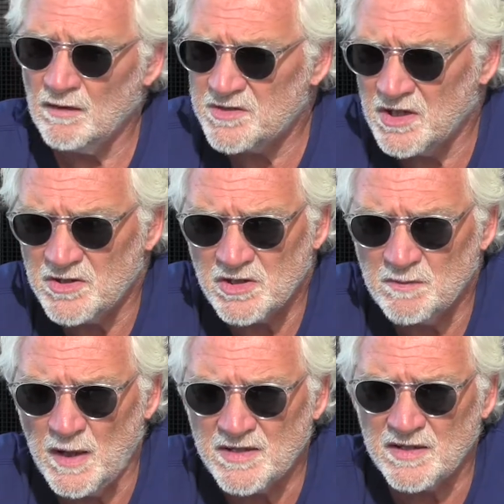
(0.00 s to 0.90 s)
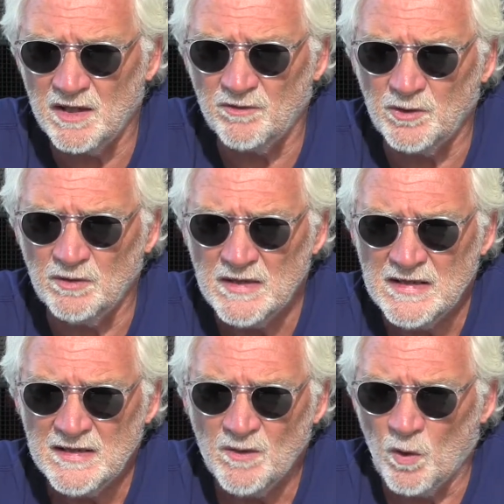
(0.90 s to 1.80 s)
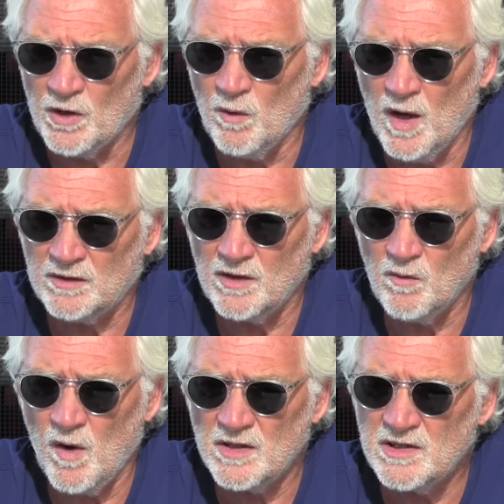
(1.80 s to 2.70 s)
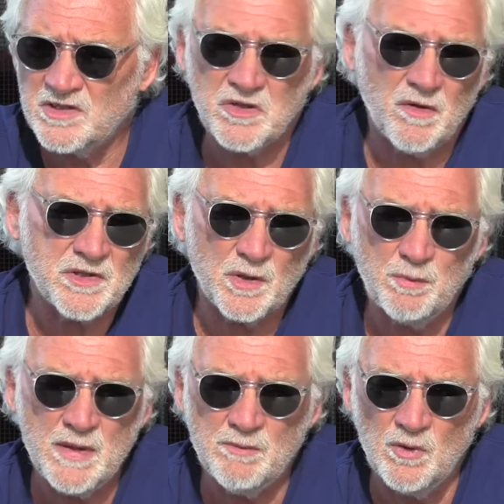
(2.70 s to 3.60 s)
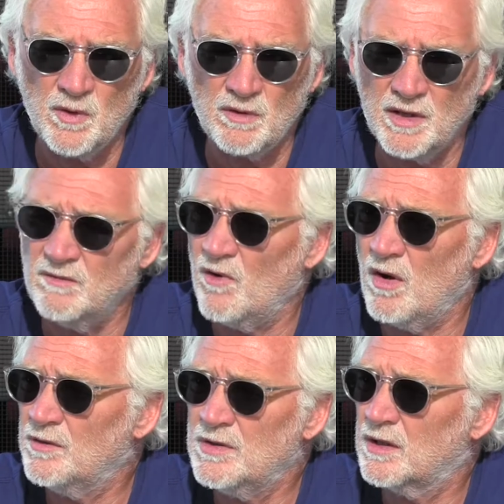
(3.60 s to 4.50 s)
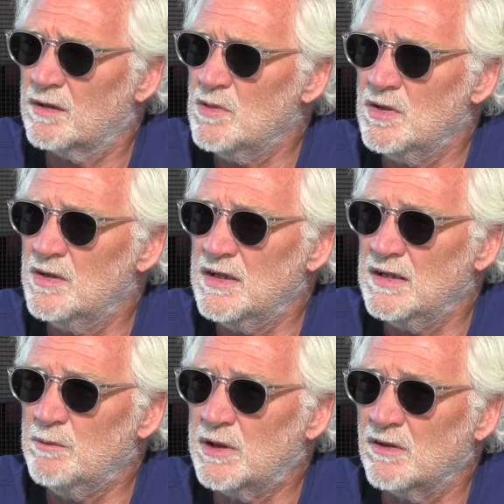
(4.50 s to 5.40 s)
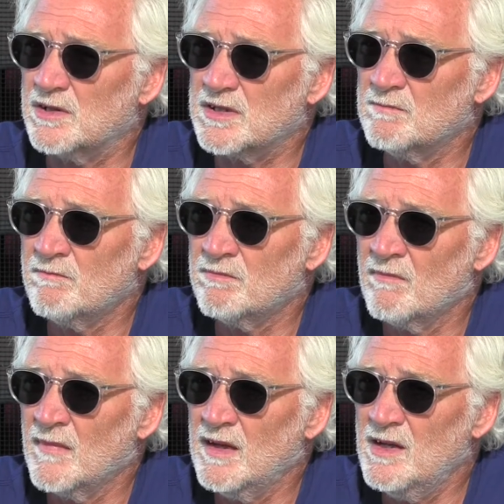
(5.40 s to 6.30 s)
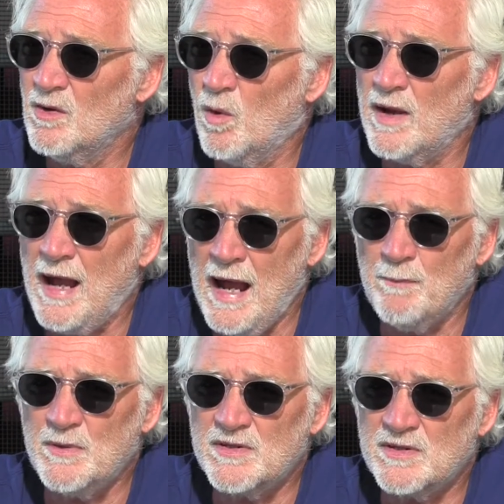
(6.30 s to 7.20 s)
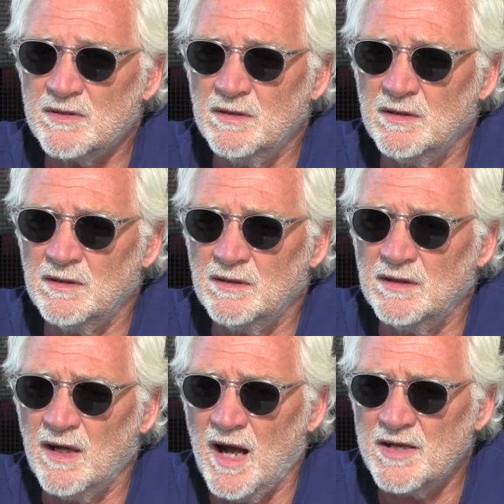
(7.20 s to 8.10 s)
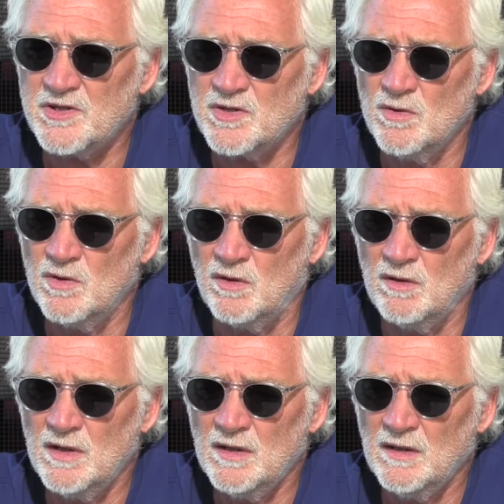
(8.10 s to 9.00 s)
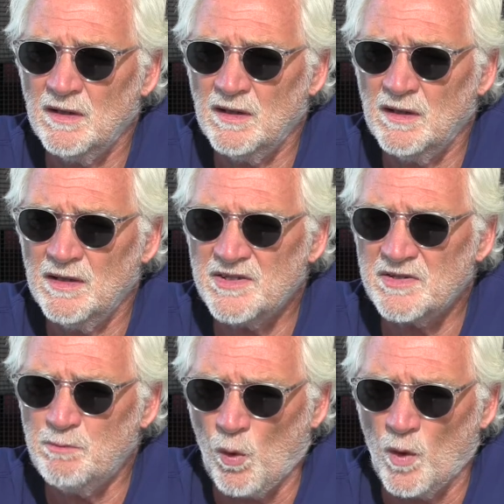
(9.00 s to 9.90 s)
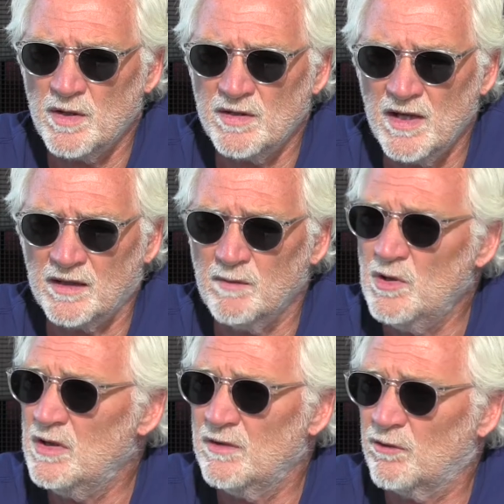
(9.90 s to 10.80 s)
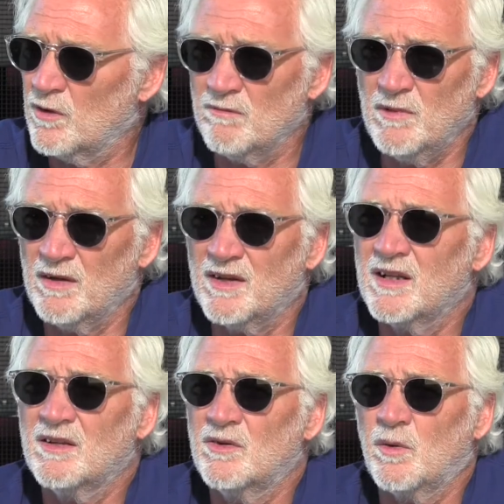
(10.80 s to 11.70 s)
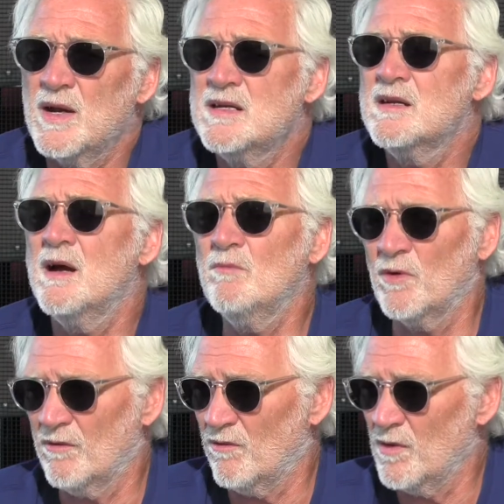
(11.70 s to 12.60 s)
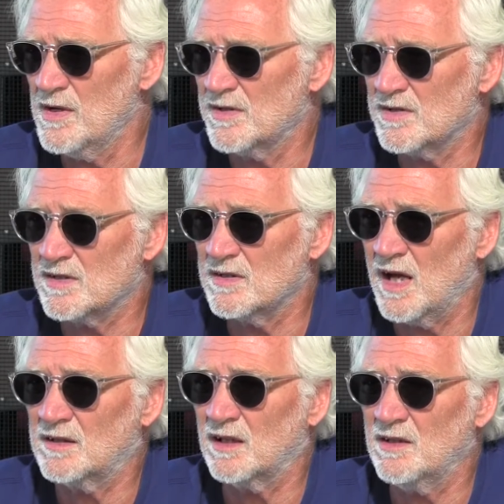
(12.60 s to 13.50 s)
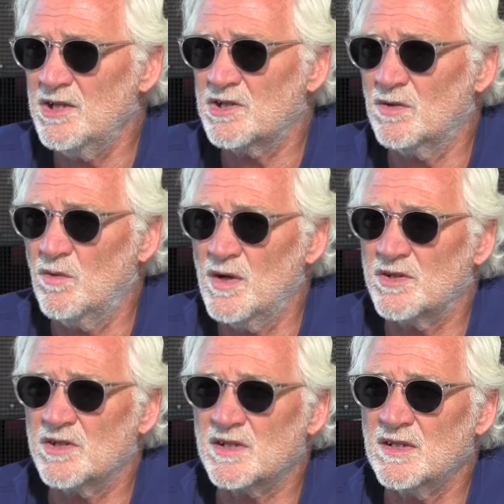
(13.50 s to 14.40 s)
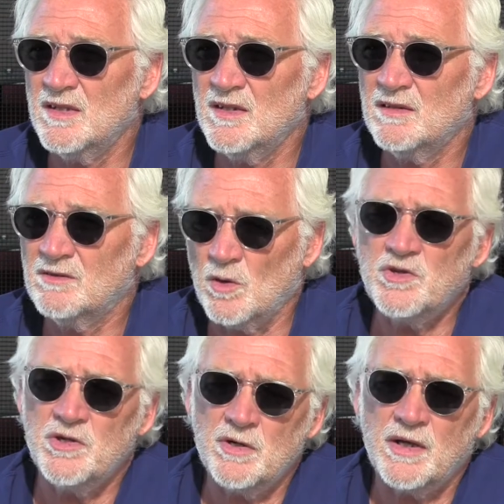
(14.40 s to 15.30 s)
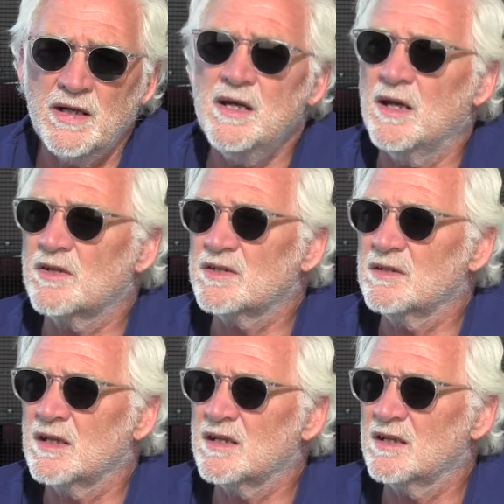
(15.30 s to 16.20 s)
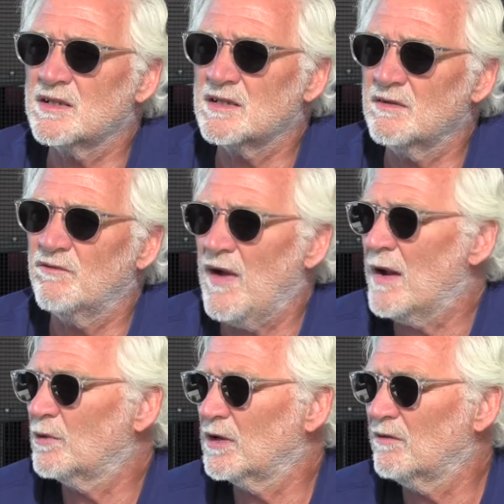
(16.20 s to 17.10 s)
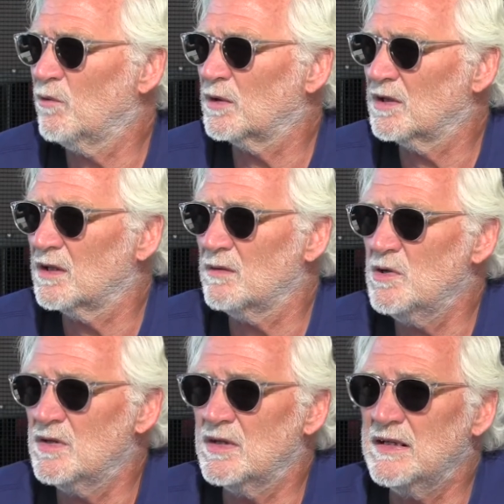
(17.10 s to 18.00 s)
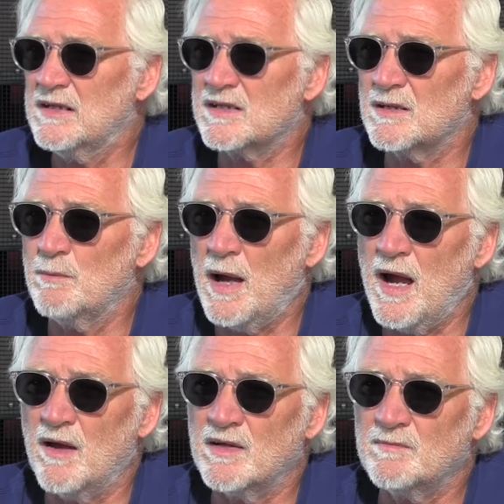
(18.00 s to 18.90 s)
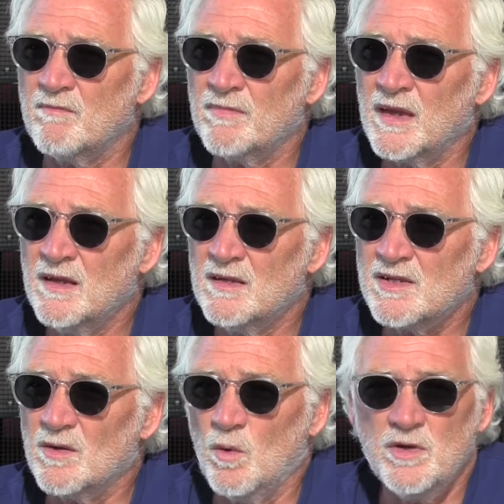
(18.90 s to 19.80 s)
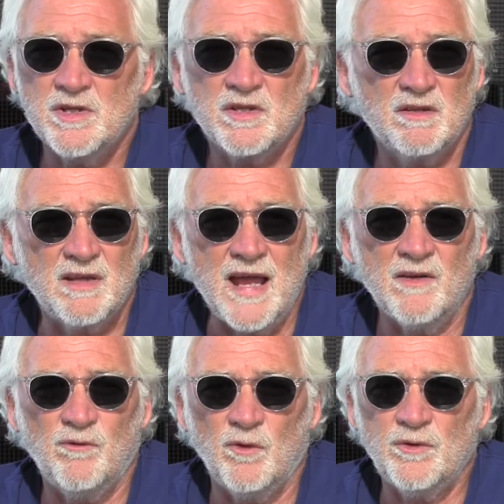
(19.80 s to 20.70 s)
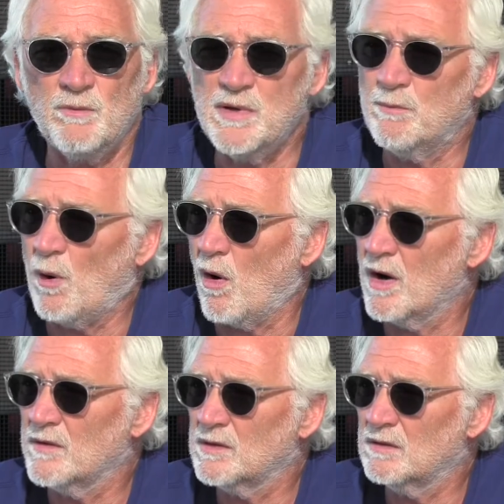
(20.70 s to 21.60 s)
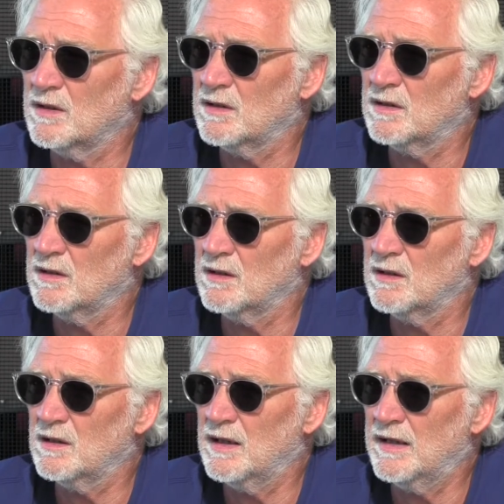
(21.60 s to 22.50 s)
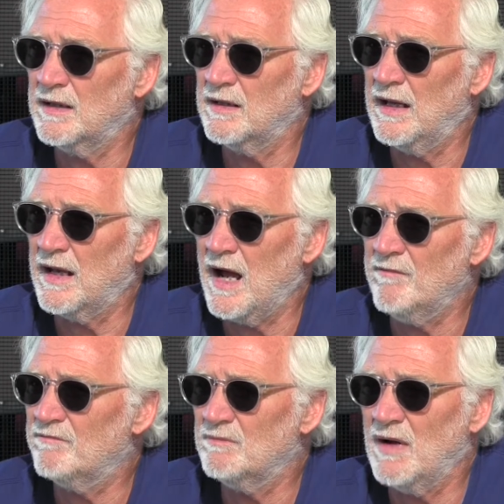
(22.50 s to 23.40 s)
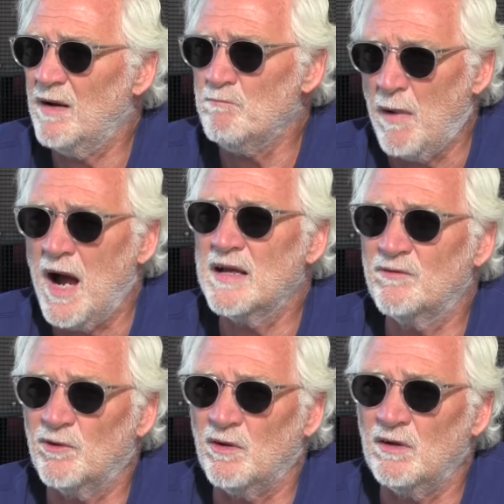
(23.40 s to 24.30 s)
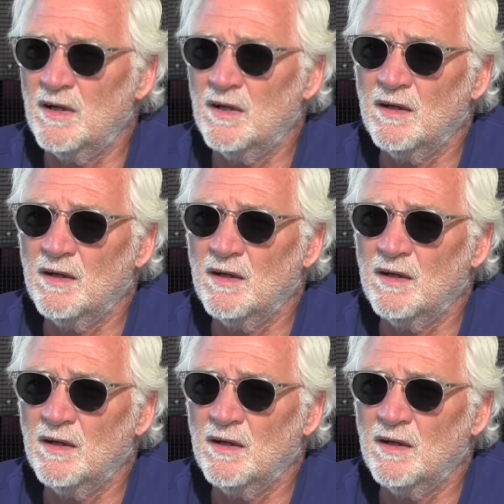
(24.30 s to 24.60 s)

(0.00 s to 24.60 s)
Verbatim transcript: such as myself who mm -hmm. want to go out there and watch. It's also people who are involved in the community because, you know, what happens uh, in a high school uh, is important to that community for a, a, great number of reasons, not the least of which is those are your kids. Right. And that's the fabric of what the community is about. And so we're just thankful to be a part of it. Uh, and and I've, I'm mindful,